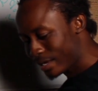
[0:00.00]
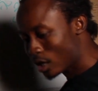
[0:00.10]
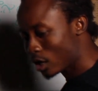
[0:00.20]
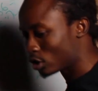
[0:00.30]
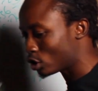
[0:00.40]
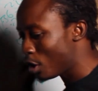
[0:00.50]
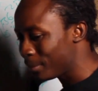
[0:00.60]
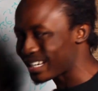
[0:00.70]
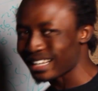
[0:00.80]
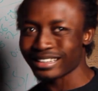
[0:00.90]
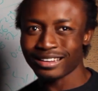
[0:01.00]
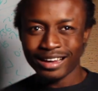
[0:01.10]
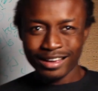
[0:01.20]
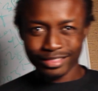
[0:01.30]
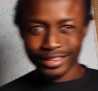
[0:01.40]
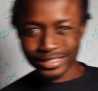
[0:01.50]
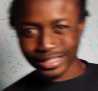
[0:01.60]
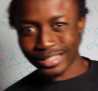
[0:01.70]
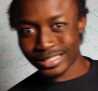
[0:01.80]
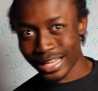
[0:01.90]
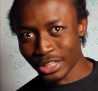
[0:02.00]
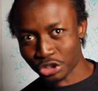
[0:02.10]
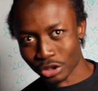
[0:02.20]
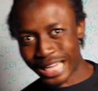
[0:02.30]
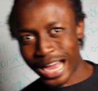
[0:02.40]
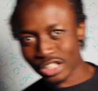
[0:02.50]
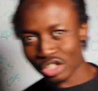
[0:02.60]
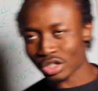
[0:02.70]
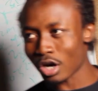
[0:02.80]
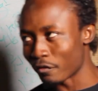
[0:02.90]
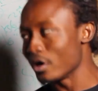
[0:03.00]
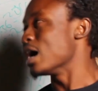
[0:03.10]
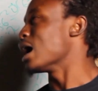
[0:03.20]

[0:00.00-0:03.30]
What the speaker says: and economically this is dangerous. Ask yourself,